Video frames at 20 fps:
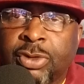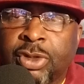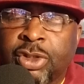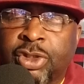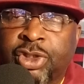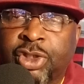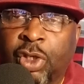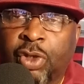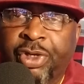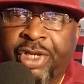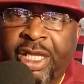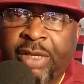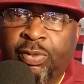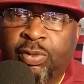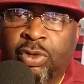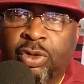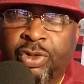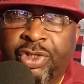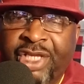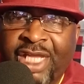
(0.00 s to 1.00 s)
So they
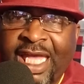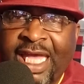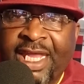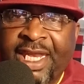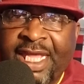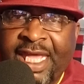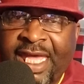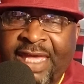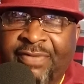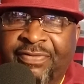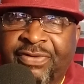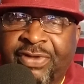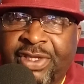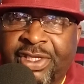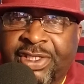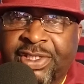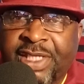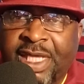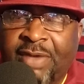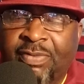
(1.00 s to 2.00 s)
will not have to
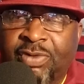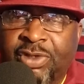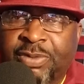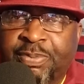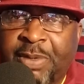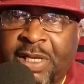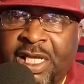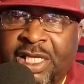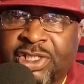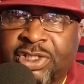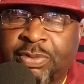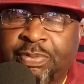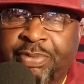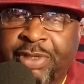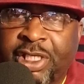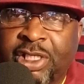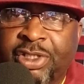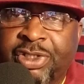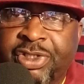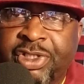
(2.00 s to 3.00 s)
accept
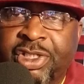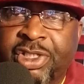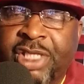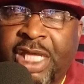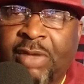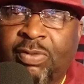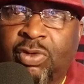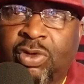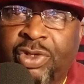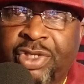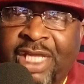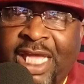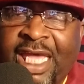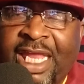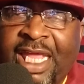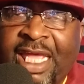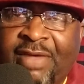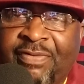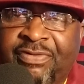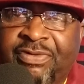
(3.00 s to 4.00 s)
responsibility. They will
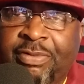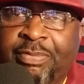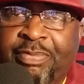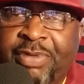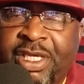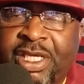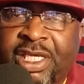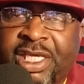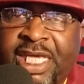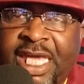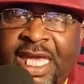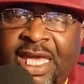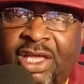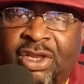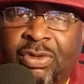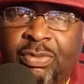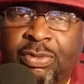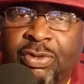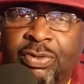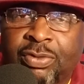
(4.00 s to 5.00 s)
not have to be
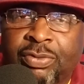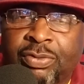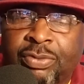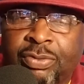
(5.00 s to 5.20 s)
accountable.